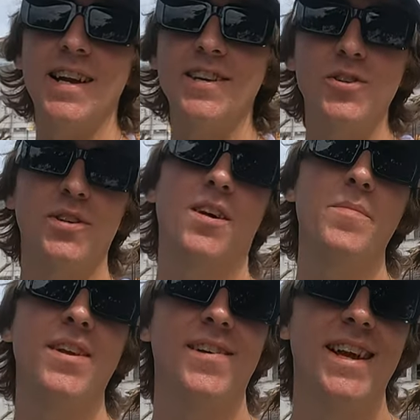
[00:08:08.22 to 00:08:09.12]
that I know
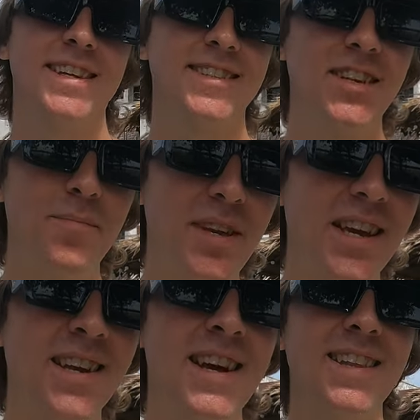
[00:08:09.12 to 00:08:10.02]
come here, and it's
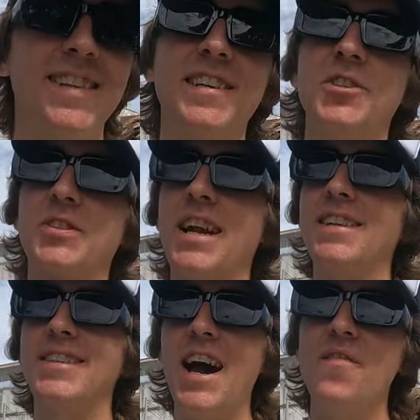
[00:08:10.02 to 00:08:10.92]
something that they just kind
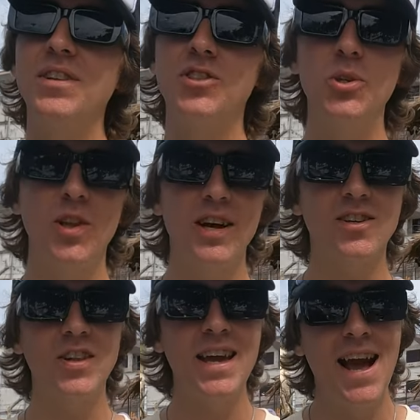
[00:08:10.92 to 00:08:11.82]
of dive into.
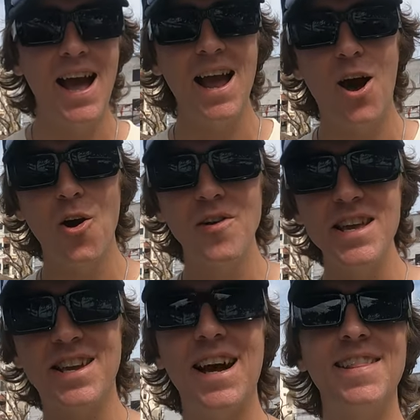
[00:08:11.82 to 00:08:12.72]
Luckily, I
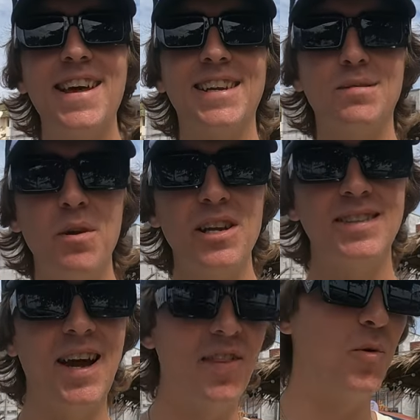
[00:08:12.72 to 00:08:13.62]
already got that
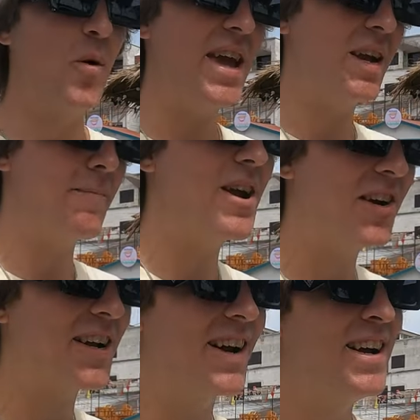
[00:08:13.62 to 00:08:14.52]
experience out of the way in
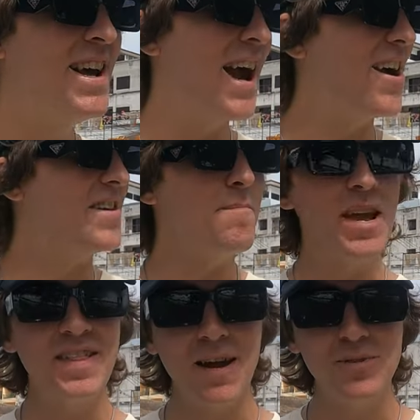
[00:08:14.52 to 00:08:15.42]
America. I already
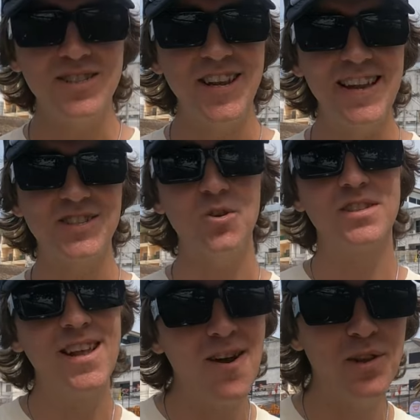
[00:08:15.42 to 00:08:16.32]
made that mistake, so
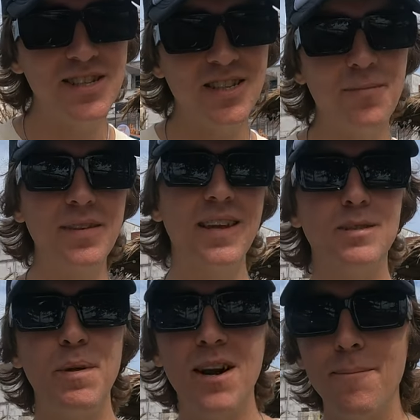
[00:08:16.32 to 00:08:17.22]
it's not really something
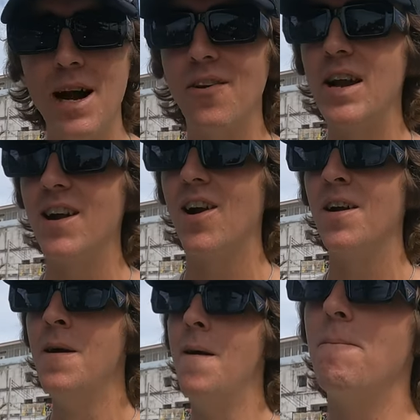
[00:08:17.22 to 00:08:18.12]
that's been on my radar,
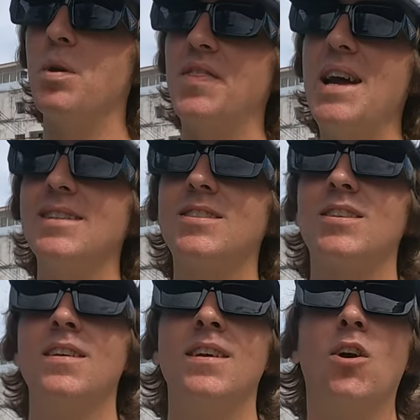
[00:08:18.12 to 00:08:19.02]
but that's
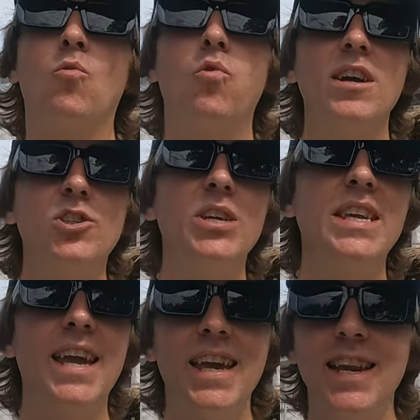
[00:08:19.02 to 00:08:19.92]

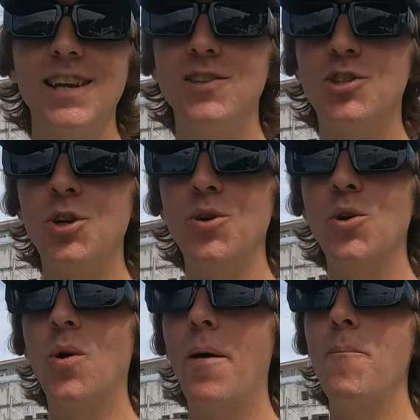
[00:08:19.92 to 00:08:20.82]
rushing in
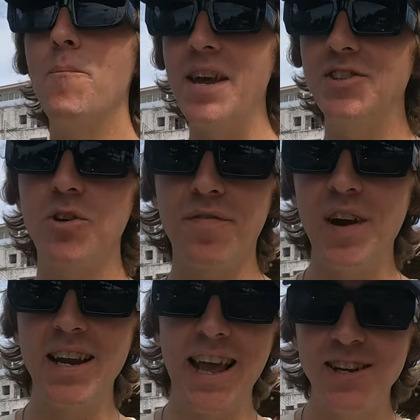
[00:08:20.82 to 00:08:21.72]
to major
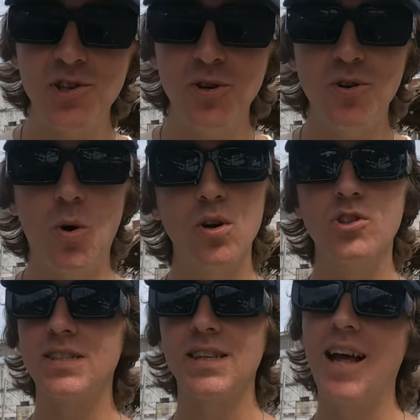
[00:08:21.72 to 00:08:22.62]
financial or
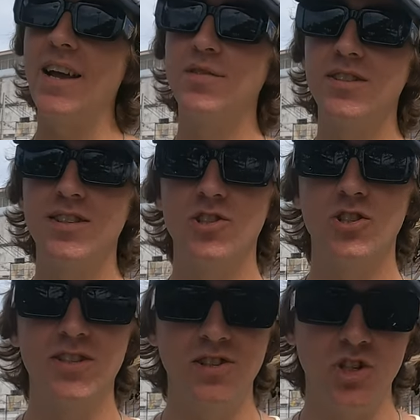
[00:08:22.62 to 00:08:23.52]
just life
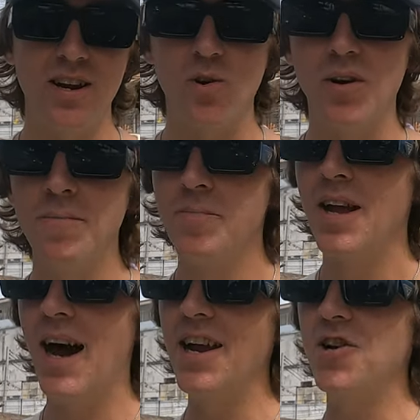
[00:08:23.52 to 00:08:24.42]
decisions in general.
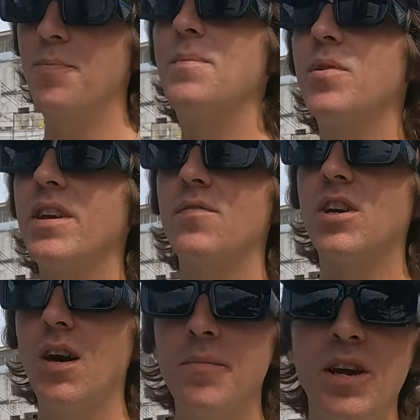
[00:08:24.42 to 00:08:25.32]
I know people that have
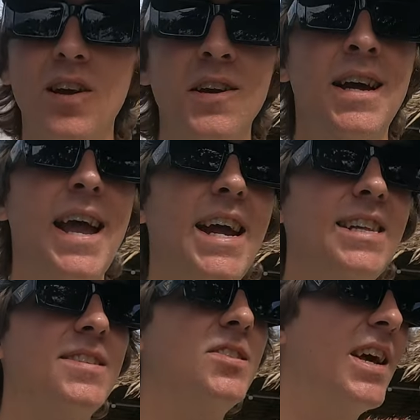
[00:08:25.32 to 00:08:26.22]
come here, and
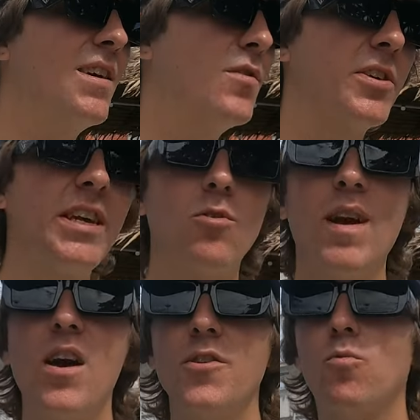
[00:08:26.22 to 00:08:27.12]
instead of looking
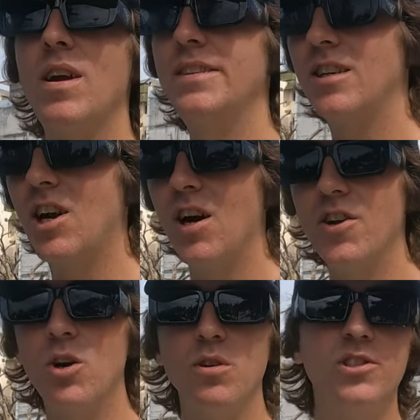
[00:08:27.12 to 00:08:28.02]
around to rent a
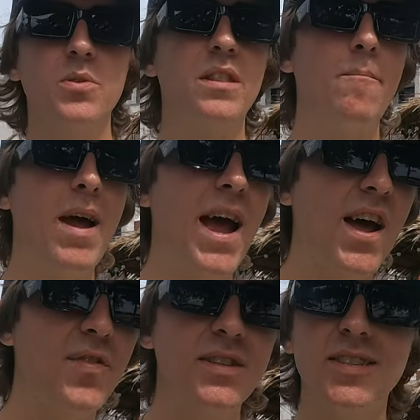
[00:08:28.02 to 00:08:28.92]
condo or doing the
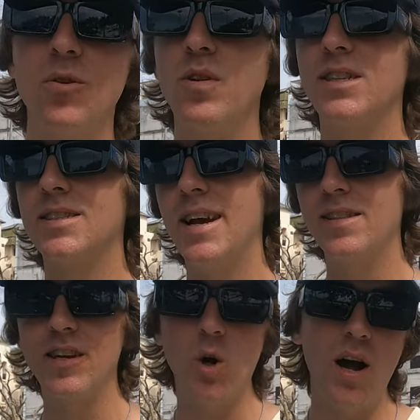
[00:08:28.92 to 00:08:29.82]
math and seeing what it's
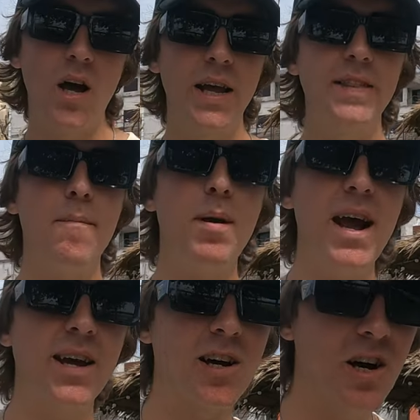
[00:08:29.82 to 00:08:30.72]
like, they go out and they
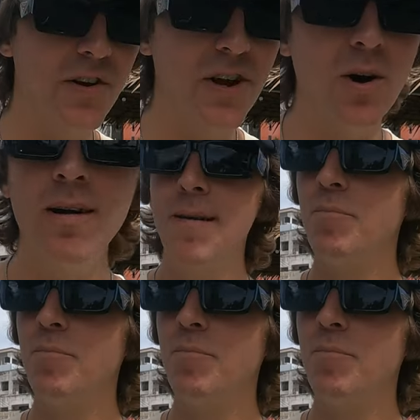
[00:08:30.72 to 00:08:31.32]
buy a condo.